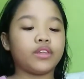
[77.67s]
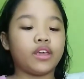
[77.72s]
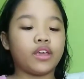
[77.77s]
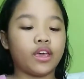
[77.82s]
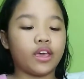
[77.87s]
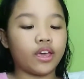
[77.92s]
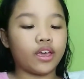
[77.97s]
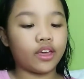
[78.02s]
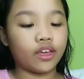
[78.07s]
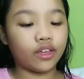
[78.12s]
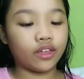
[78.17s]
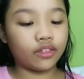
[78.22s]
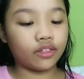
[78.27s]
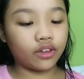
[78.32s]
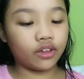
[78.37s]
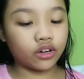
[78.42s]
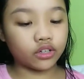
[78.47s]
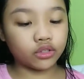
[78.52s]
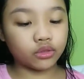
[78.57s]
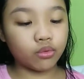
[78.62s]
And
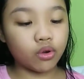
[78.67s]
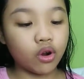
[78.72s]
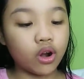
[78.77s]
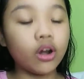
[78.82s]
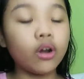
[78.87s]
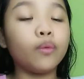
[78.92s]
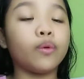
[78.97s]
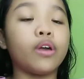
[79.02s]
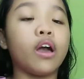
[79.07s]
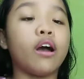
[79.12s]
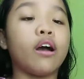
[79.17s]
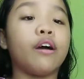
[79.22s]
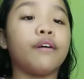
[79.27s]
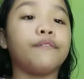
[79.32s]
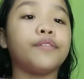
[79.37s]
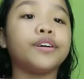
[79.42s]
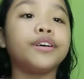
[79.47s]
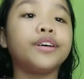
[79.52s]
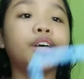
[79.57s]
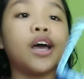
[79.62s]
there's more. We have